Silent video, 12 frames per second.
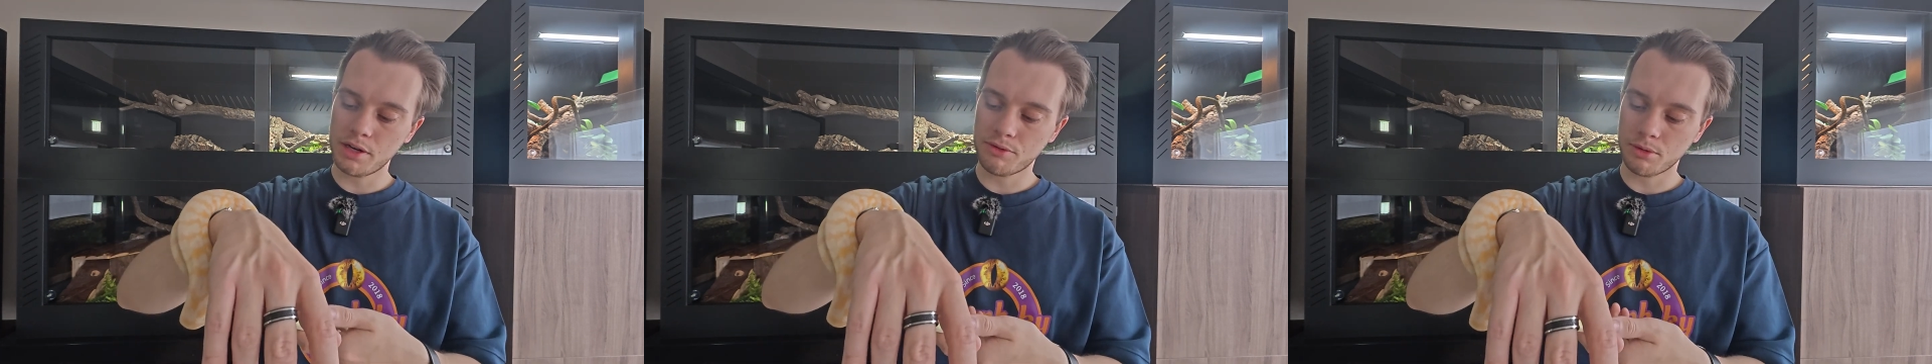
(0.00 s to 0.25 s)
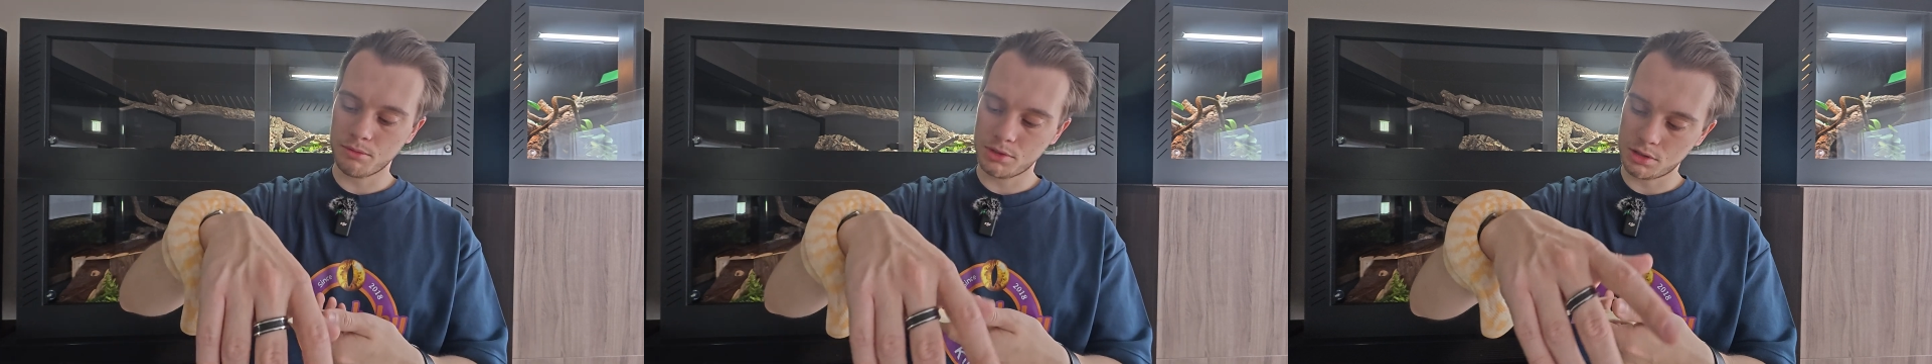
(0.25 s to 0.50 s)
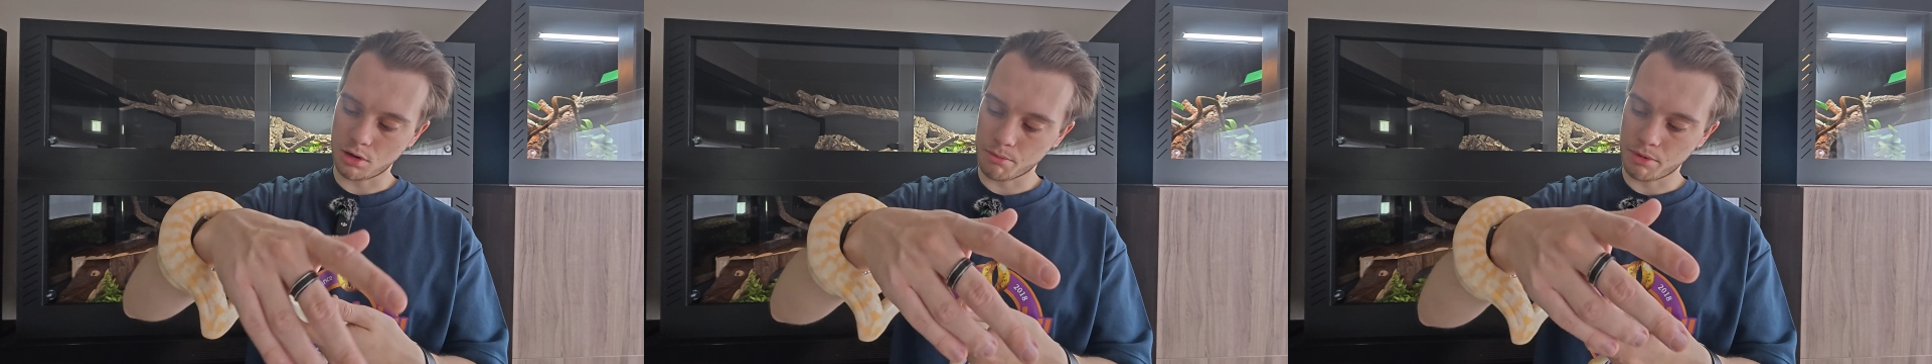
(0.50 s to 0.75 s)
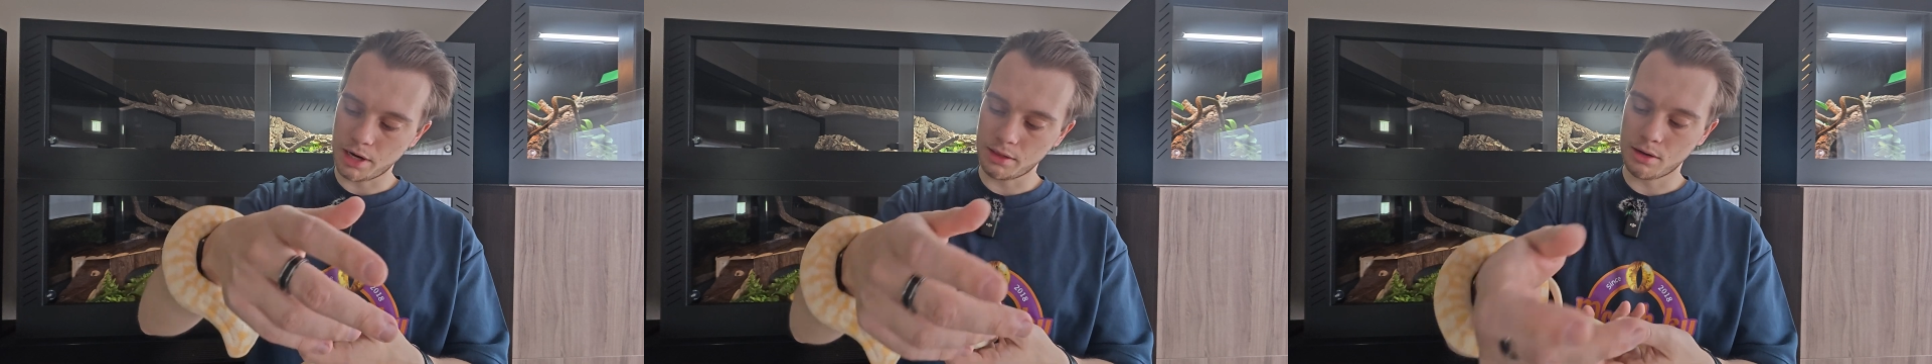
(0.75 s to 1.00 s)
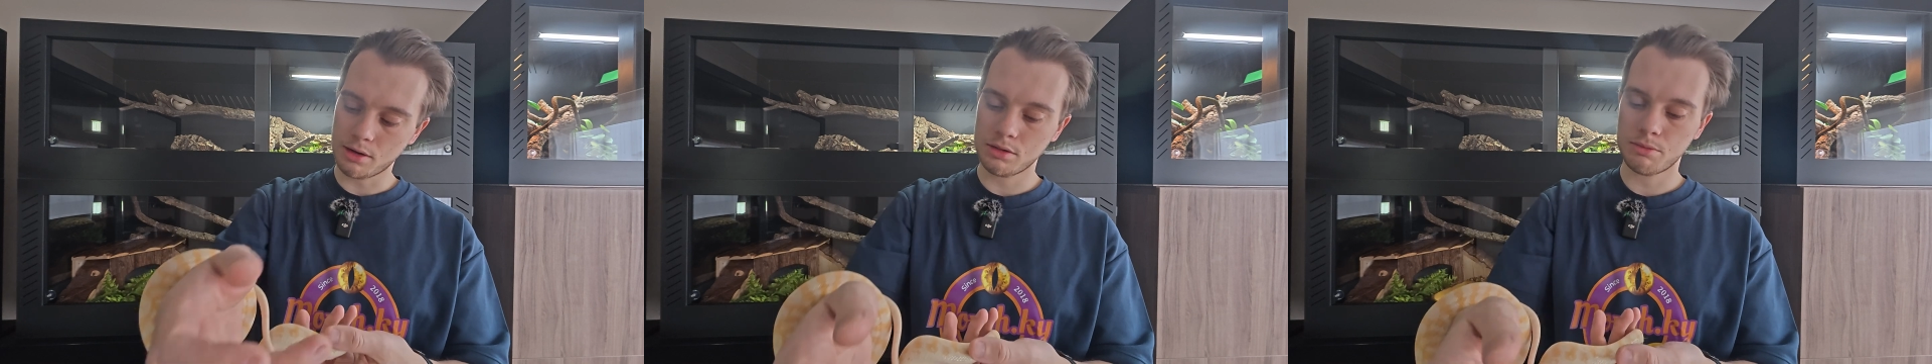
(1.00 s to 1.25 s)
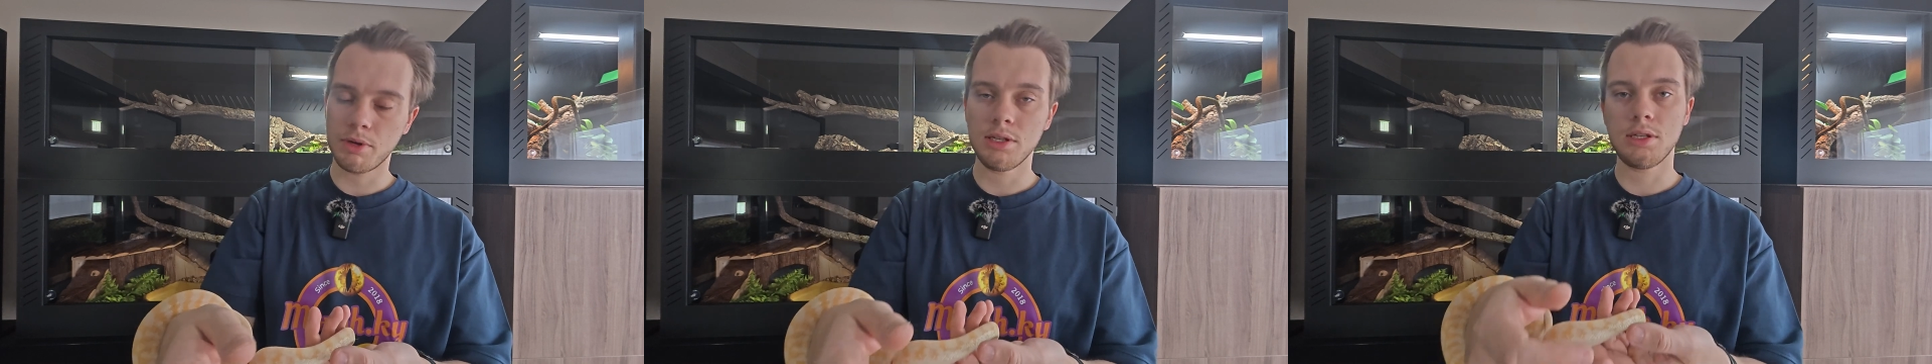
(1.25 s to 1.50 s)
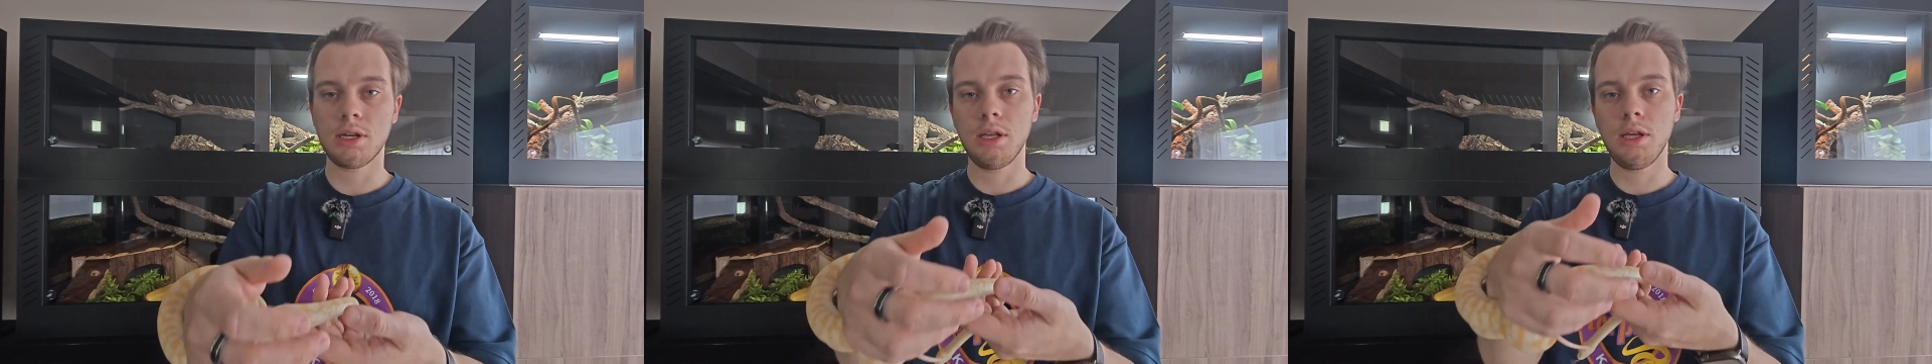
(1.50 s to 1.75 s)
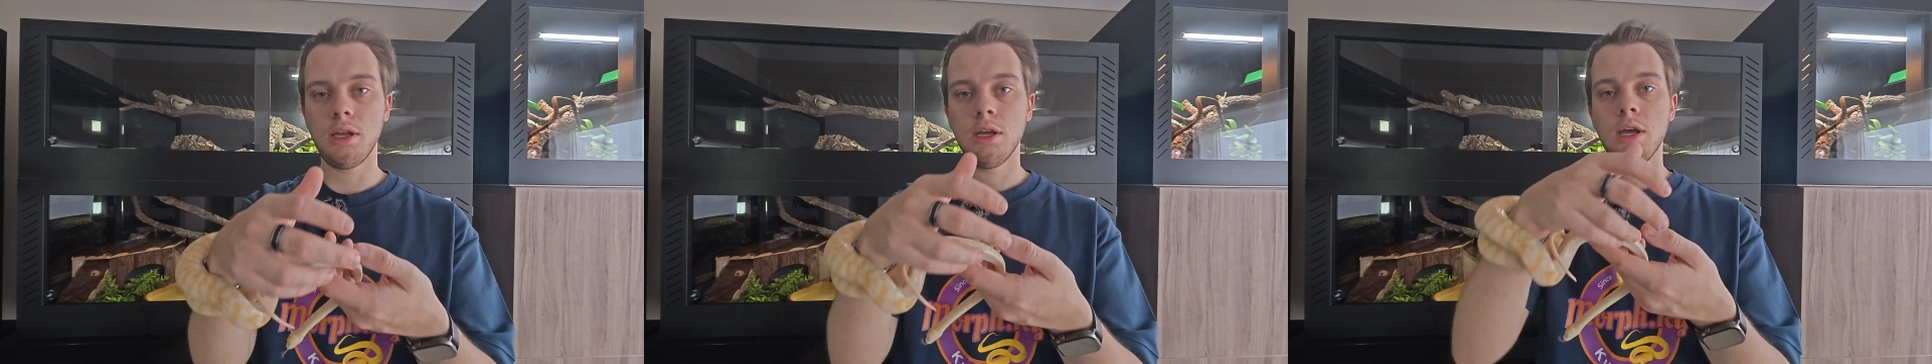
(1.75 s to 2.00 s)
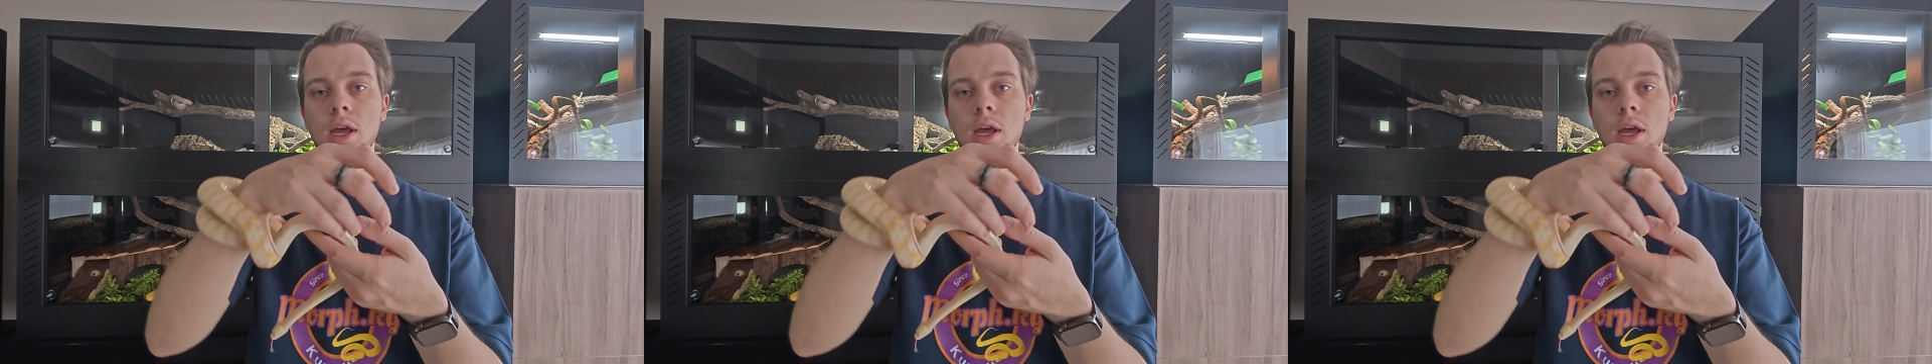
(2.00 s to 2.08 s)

from Star Pythons, basically.